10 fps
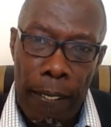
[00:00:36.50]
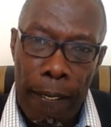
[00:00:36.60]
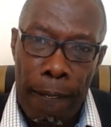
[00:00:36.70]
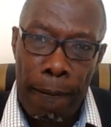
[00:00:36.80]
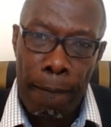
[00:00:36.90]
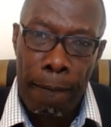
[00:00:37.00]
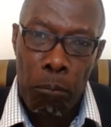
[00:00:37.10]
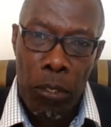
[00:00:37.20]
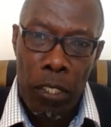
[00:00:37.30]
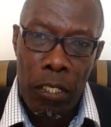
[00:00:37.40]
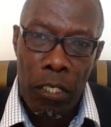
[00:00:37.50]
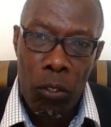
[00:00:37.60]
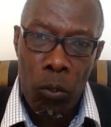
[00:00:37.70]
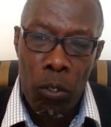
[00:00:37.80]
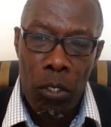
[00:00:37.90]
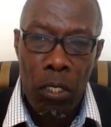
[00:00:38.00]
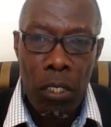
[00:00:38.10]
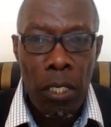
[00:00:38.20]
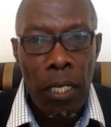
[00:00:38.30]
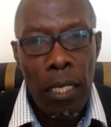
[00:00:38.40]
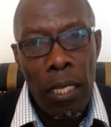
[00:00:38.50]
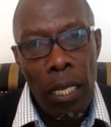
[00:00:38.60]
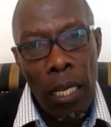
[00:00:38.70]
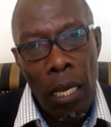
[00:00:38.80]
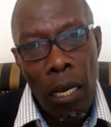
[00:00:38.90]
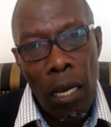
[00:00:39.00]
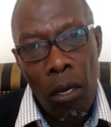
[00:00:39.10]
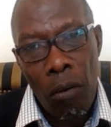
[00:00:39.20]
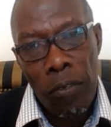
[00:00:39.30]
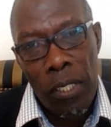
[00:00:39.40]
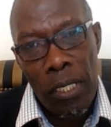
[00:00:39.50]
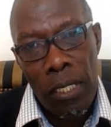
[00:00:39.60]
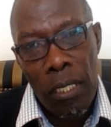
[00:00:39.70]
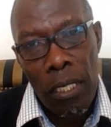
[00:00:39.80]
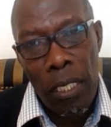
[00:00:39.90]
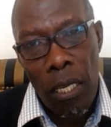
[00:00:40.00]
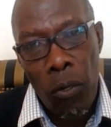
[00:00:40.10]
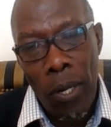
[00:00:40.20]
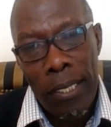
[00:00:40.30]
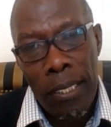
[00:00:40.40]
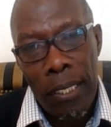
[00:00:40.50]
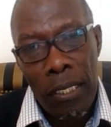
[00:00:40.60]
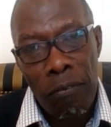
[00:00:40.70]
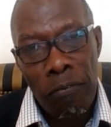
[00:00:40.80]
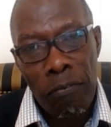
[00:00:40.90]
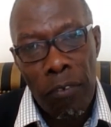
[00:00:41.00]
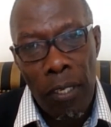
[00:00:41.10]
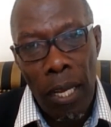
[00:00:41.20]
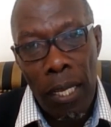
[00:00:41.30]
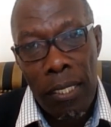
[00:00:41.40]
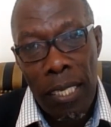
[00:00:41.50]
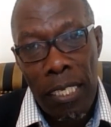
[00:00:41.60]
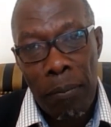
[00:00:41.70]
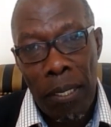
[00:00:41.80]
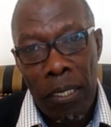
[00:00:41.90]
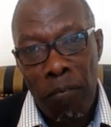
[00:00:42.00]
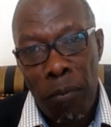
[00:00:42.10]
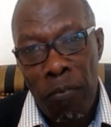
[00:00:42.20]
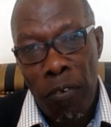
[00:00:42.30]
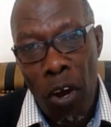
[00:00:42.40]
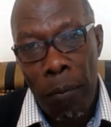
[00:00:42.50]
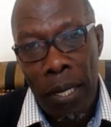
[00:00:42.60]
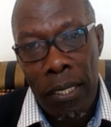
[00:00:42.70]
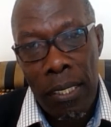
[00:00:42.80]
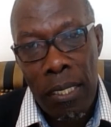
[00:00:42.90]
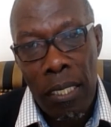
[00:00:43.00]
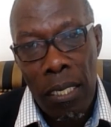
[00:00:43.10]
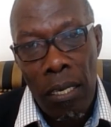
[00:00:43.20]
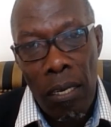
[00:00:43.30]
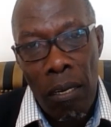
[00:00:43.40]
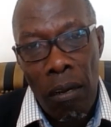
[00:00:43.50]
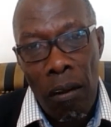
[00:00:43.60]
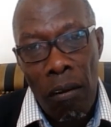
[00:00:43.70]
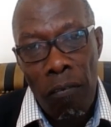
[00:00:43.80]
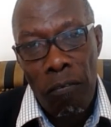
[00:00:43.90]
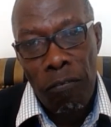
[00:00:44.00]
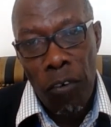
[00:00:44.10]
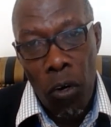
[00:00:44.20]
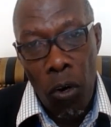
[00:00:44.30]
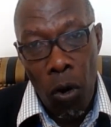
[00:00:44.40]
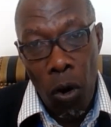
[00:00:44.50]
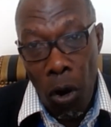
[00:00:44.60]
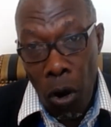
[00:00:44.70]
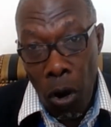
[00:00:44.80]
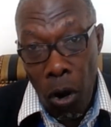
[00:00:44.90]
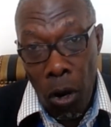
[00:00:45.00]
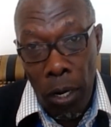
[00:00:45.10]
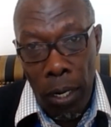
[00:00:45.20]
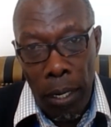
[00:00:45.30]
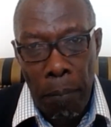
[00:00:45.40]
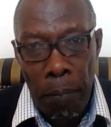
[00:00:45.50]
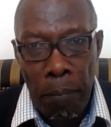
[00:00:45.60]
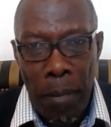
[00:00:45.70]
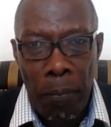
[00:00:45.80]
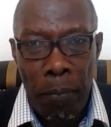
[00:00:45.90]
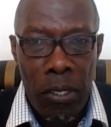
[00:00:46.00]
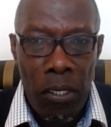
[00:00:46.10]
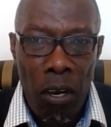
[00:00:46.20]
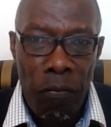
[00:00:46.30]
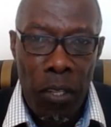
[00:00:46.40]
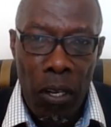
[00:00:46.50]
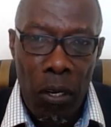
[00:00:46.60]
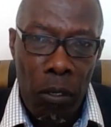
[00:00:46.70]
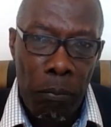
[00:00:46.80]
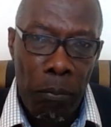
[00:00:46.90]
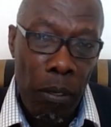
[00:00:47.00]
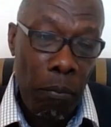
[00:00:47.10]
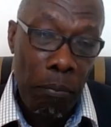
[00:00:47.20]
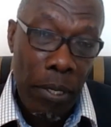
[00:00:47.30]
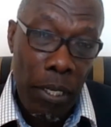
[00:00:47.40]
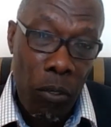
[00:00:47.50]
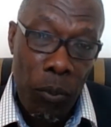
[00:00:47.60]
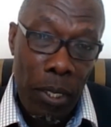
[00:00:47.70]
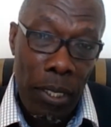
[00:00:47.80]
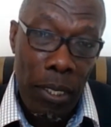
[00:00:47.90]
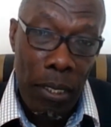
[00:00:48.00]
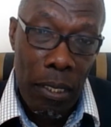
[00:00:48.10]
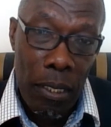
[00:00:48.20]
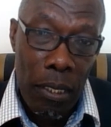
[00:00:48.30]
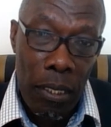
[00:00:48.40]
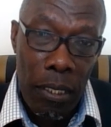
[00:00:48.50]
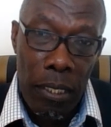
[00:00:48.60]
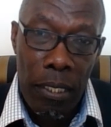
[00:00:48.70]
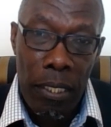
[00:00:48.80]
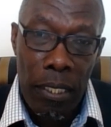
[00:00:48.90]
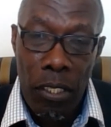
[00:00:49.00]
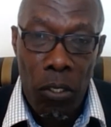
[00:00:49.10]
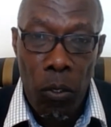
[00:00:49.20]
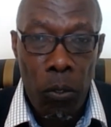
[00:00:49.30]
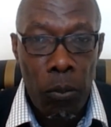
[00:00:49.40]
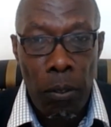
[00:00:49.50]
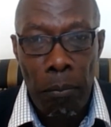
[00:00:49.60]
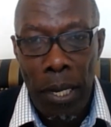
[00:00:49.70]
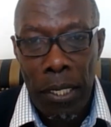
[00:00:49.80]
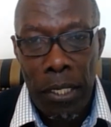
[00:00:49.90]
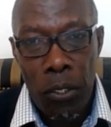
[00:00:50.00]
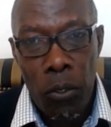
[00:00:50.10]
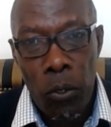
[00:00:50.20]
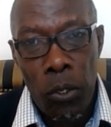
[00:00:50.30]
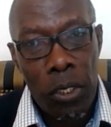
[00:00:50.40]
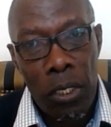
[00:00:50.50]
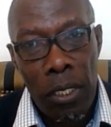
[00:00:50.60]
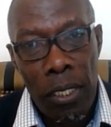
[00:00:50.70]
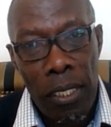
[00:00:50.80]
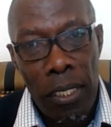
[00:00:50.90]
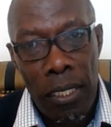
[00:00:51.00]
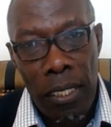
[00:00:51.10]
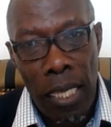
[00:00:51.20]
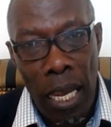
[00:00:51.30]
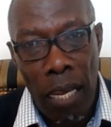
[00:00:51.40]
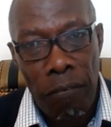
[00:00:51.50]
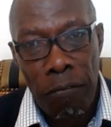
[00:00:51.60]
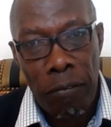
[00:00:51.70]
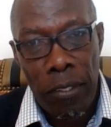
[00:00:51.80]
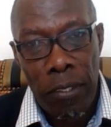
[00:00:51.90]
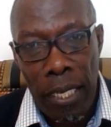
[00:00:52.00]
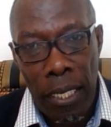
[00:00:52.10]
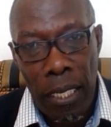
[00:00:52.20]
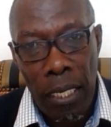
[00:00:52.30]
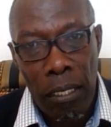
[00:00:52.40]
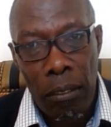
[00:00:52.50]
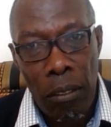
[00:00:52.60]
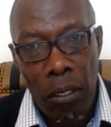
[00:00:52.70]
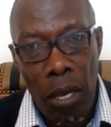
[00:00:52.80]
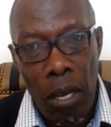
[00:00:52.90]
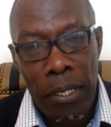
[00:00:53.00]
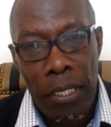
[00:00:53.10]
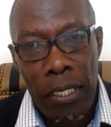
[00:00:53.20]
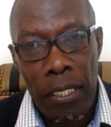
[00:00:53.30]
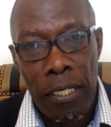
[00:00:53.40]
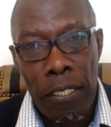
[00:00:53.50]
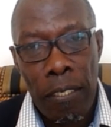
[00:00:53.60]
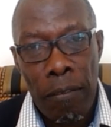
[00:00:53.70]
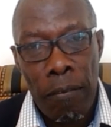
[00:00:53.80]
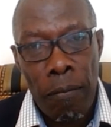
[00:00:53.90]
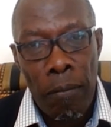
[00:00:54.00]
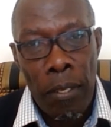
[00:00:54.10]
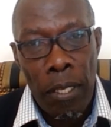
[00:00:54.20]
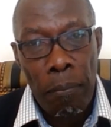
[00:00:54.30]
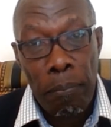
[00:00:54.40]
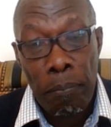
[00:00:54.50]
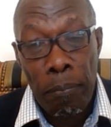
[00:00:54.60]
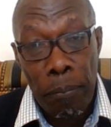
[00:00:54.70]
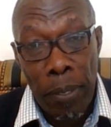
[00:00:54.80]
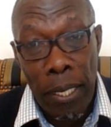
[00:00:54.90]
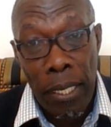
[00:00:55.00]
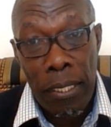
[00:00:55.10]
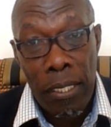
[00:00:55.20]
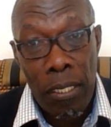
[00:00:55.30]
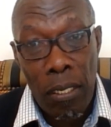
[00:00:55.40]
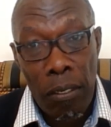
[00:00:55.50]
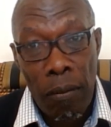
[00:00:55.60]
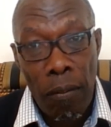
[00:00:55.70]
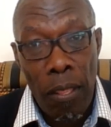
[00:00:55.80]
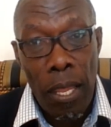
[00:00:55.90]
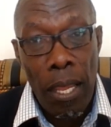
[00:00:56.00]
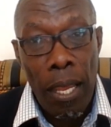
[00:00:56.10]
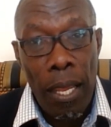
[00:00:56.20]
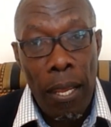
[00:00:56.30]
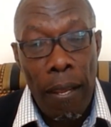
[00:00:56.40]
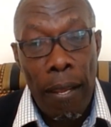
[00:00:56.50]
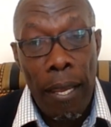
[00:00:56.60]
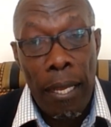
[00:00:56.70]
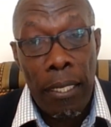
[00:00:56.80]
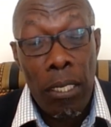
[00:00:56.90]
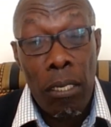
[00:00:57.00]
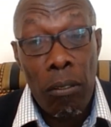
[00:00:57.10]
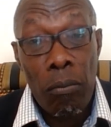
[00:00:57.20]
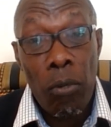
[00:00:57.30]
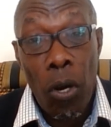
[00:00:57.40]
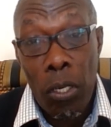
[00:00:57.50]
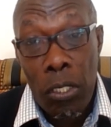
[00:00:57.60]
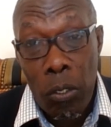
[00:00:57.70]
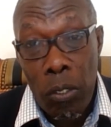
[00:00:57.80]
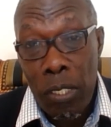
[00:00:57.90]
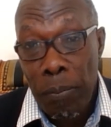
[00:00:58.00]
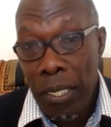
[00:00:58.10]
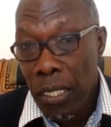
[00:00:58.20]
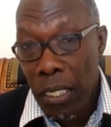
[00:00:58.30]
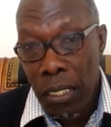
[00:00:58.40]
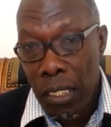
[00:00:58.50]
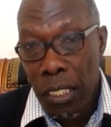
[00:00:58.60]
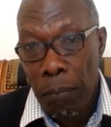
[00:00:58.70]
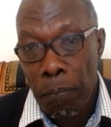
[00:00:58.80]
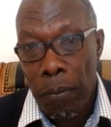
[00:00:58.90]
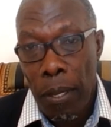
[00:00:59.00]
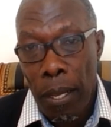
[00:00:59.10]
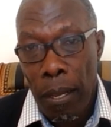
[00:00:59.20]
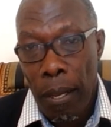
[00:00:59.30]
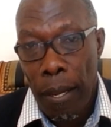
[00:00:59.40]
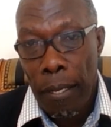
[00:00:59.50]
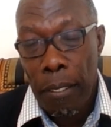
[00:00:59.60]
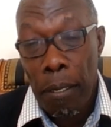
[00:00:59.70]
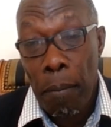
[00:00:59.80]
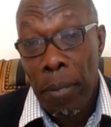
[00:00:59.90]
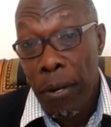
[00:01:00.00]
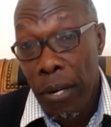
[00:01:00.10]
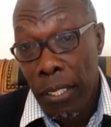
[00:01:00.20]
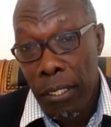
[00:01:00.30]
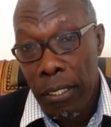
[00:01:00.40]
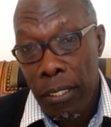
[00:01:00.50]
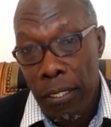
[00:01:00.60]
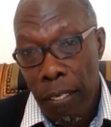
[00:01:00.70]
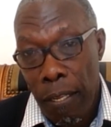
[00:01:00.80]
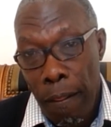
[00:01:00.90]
and these tools covers the qualitative assessment of performance for all members of the club, beginning with the leaders, the CEO, manager, coach, staff, technical committees, players, and also the spectatorship and parents,